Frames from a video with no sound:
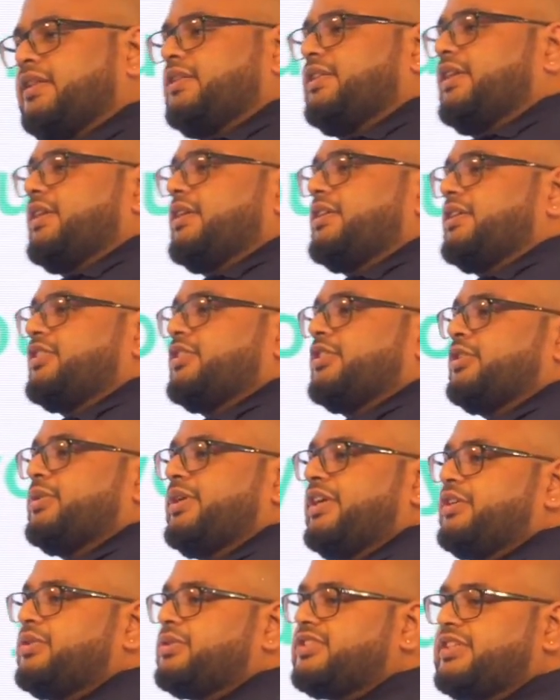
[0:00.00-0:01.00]
thing is you
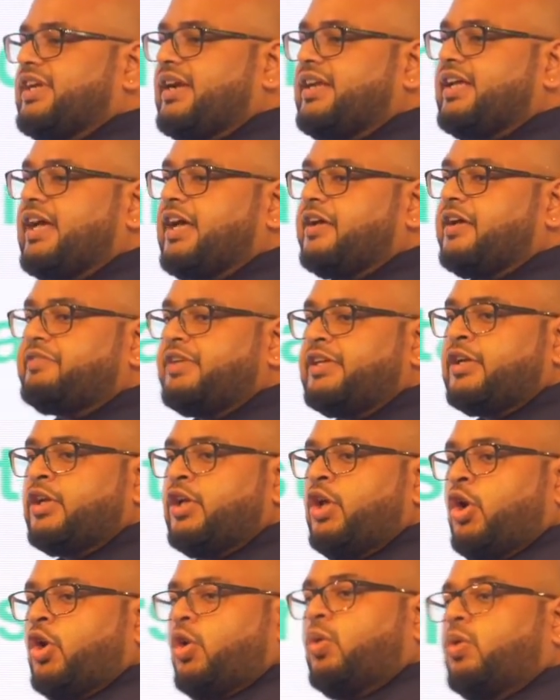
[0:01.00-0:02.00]
need to start having
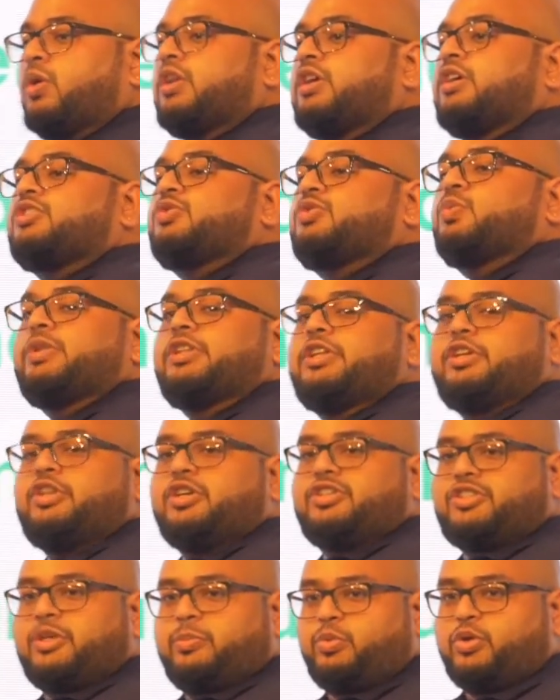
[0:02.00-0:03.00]
owners within your
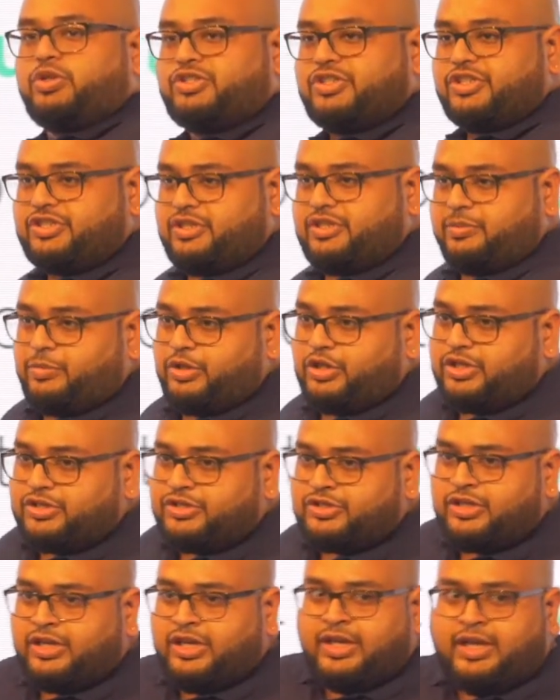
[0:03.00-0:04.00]
support system,
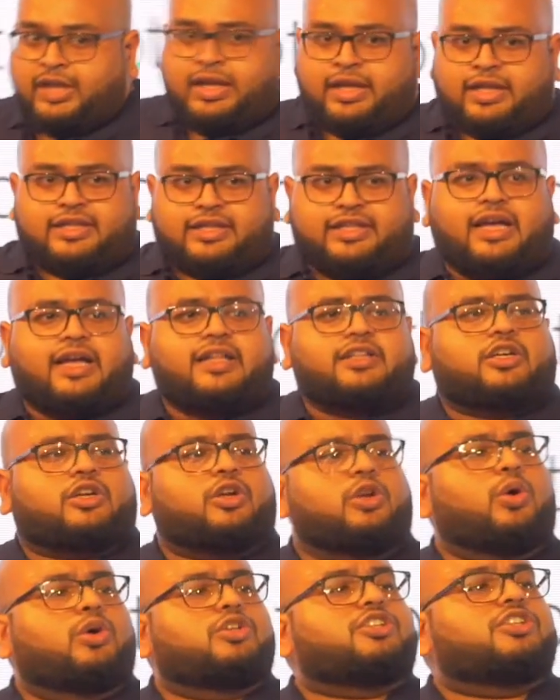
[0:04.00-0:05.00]
because they are the
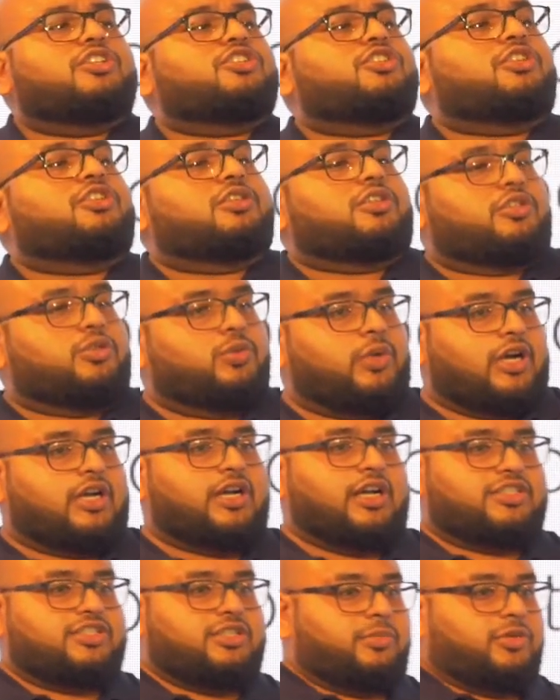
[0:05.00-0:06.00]
closest to your
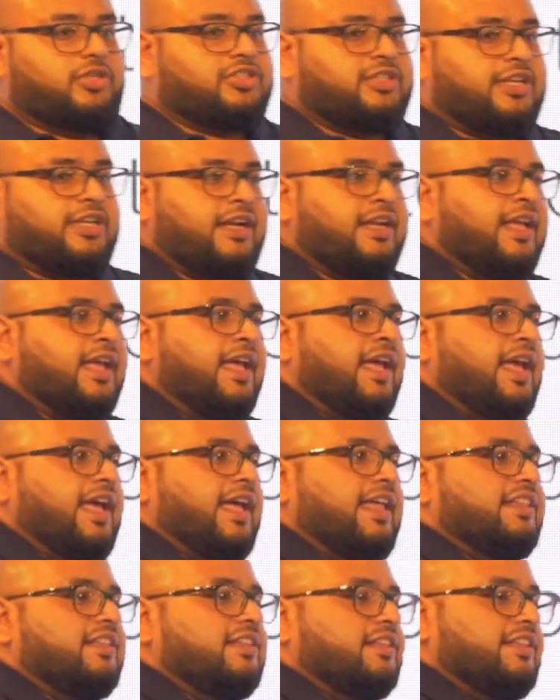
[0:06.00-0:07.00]
customers, right?
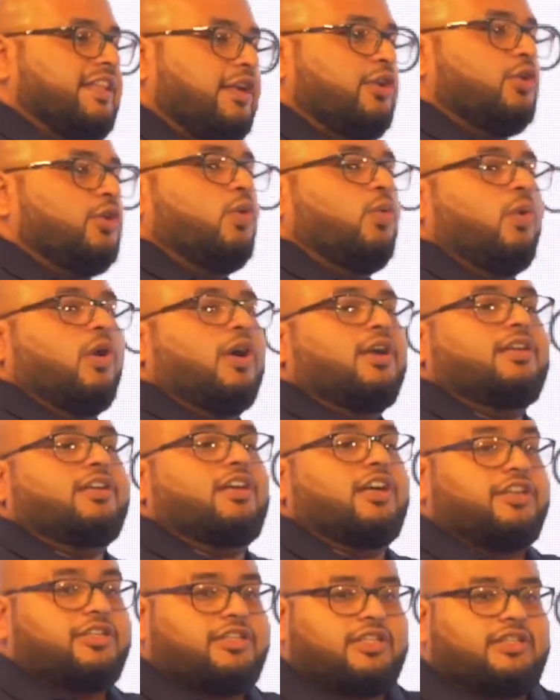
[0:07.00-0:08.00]
And they know what
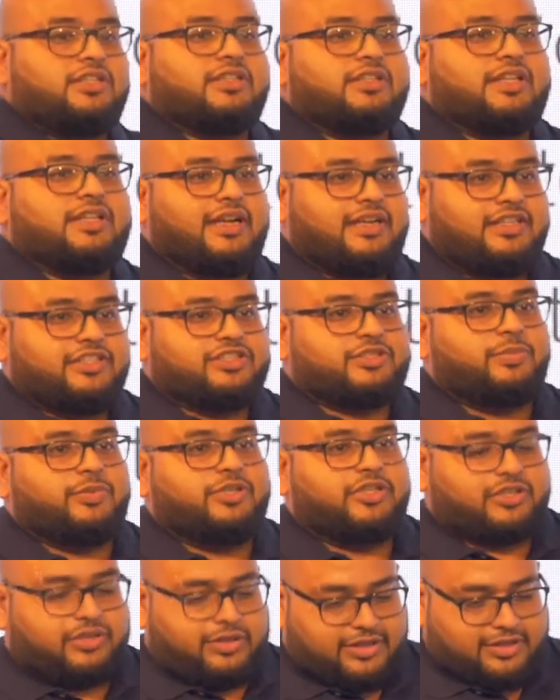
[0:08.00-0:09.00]
content that needs to be
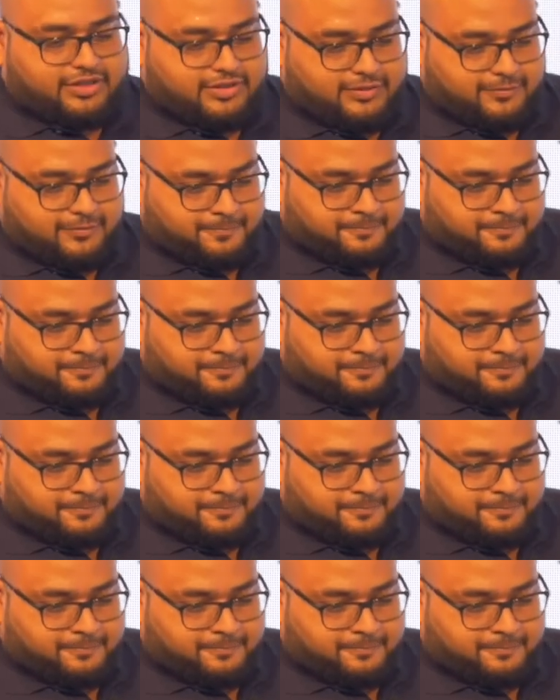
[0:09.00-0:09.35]
created.